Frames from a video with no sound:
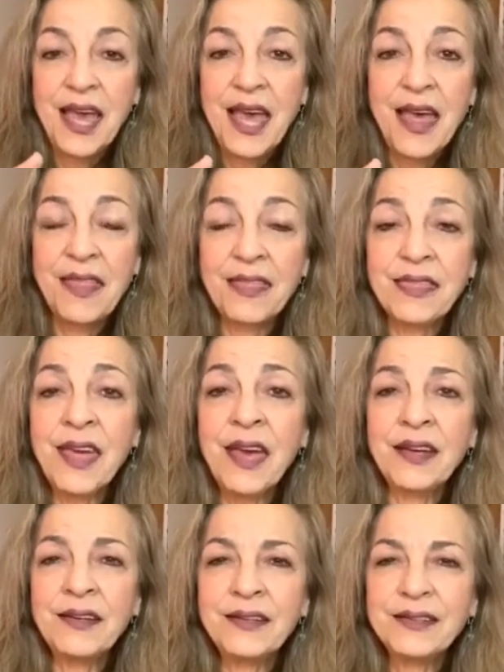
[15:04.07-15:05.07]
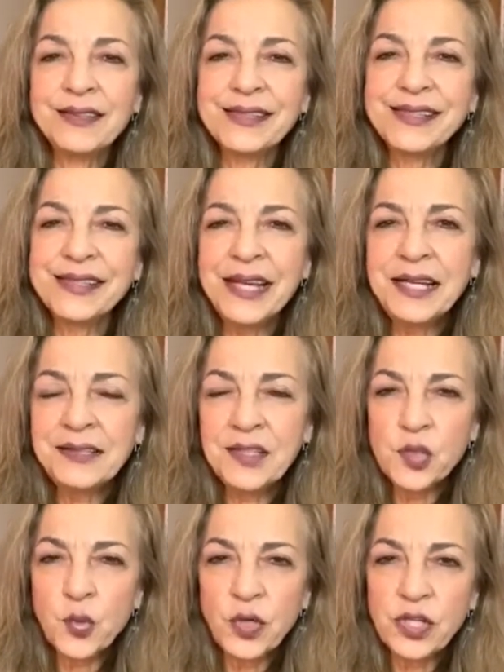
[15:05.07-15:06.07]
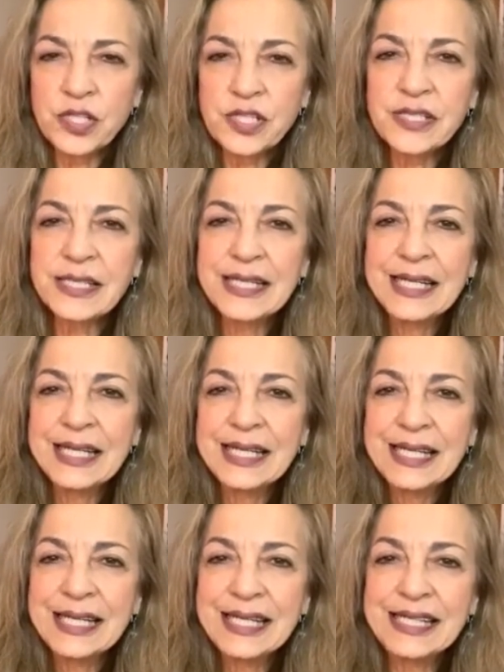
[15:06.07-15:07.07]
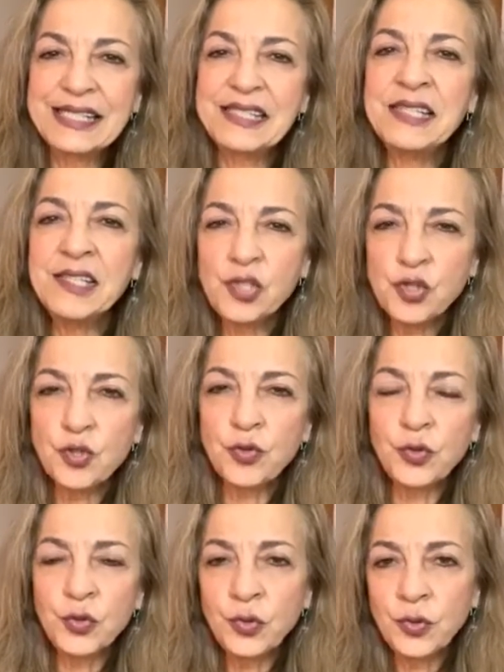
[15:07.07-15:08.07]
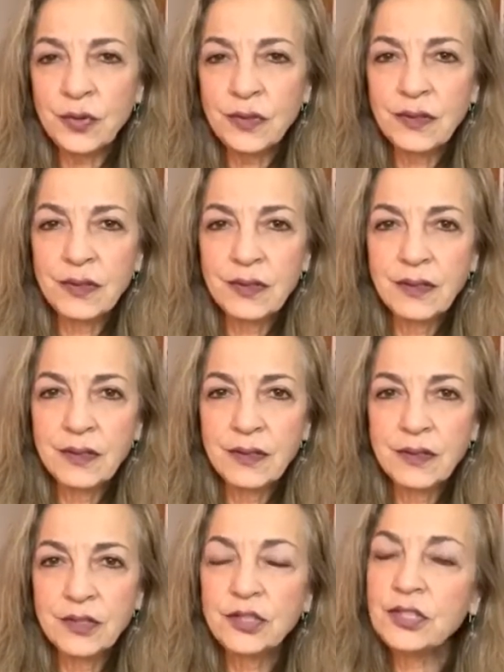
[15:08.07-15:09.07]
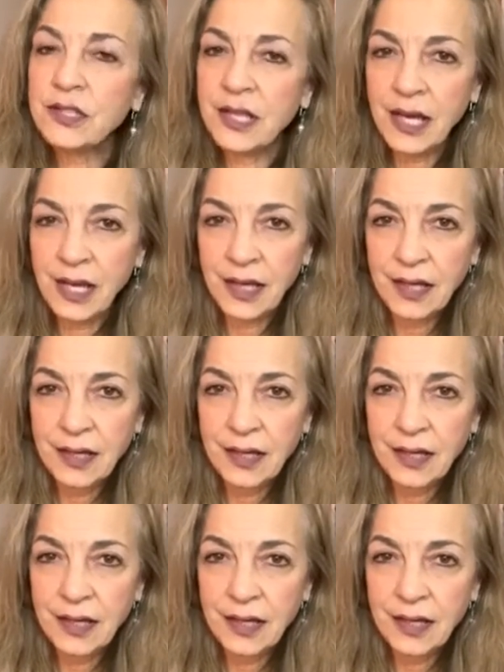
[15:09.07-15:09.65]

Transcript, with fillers: And then saying these words, Is this true today?